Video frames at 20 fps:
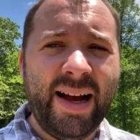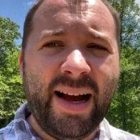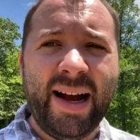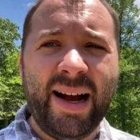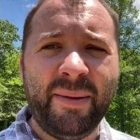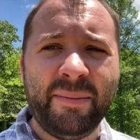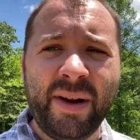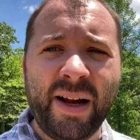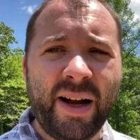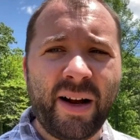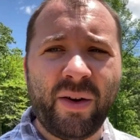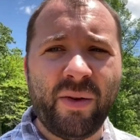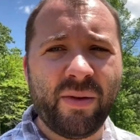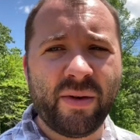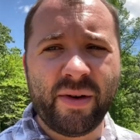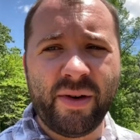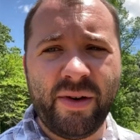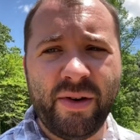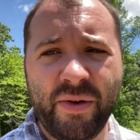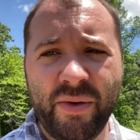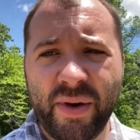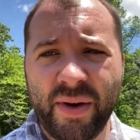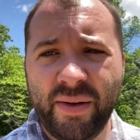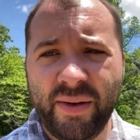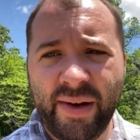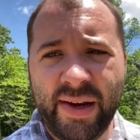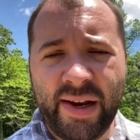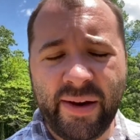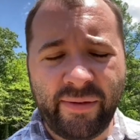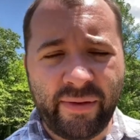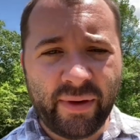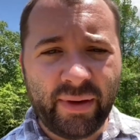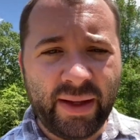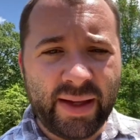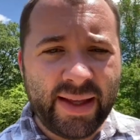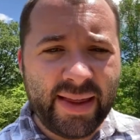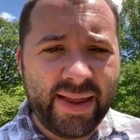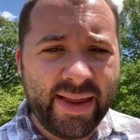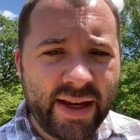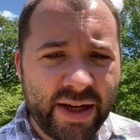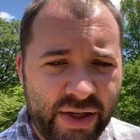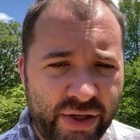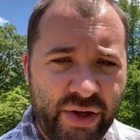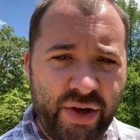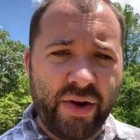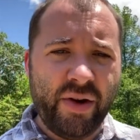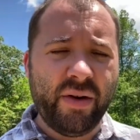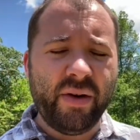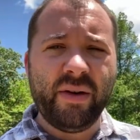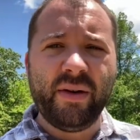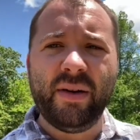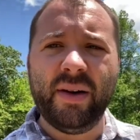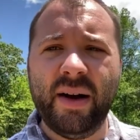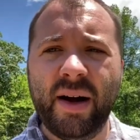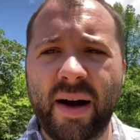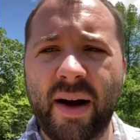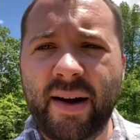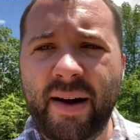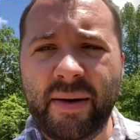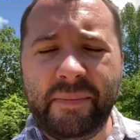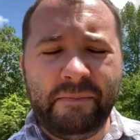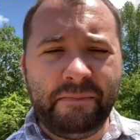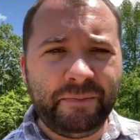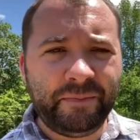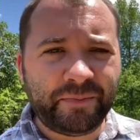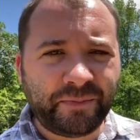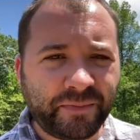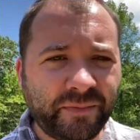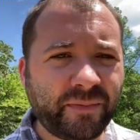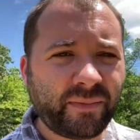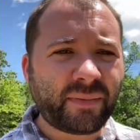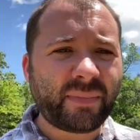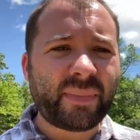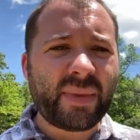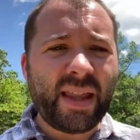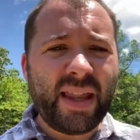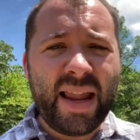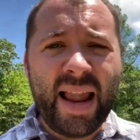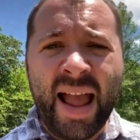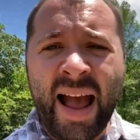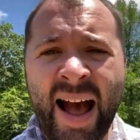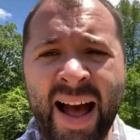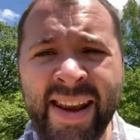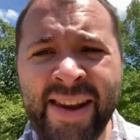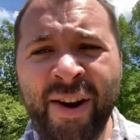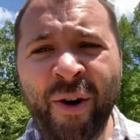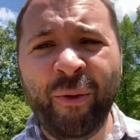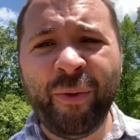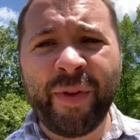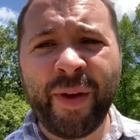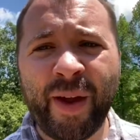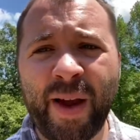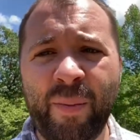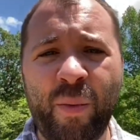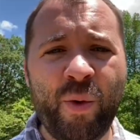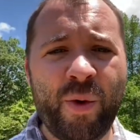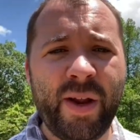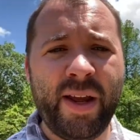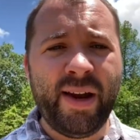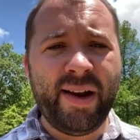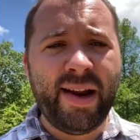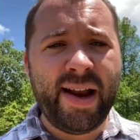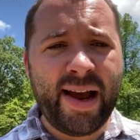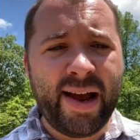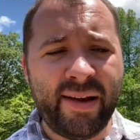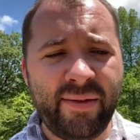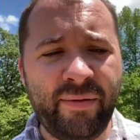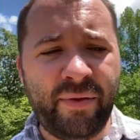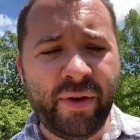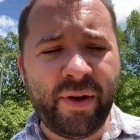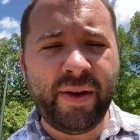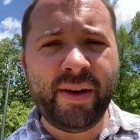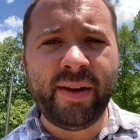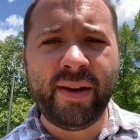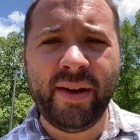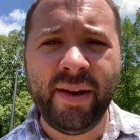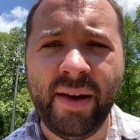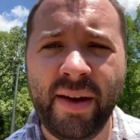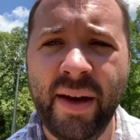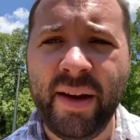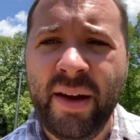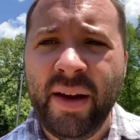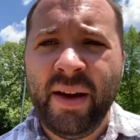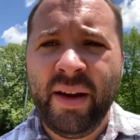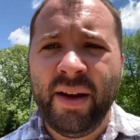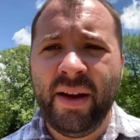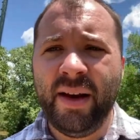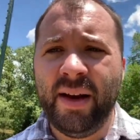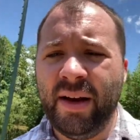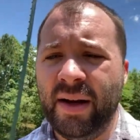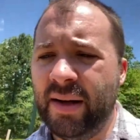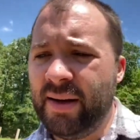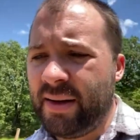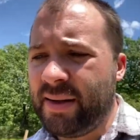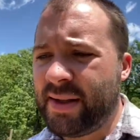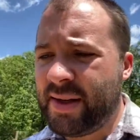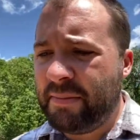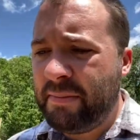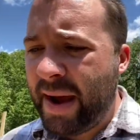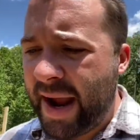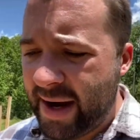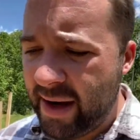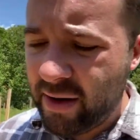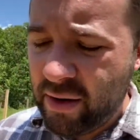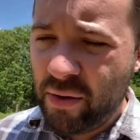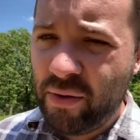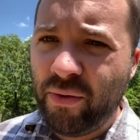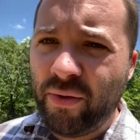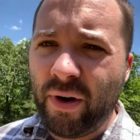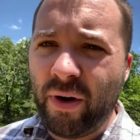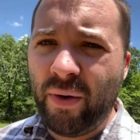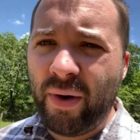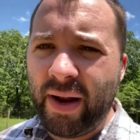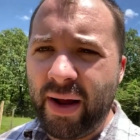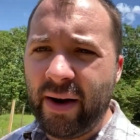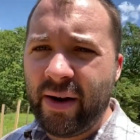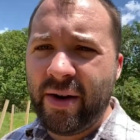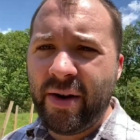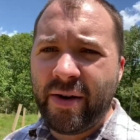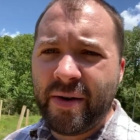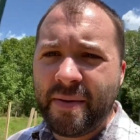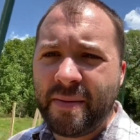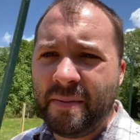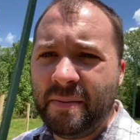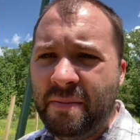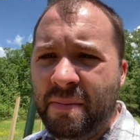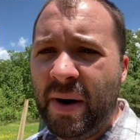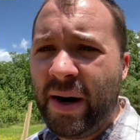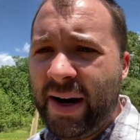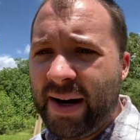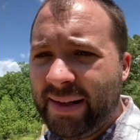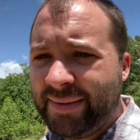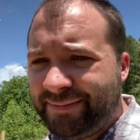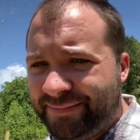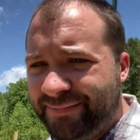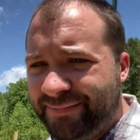I'm not going to do it differently this year. Um, I don't think I'm going to get a nine foot uh, tomato growing out here, but...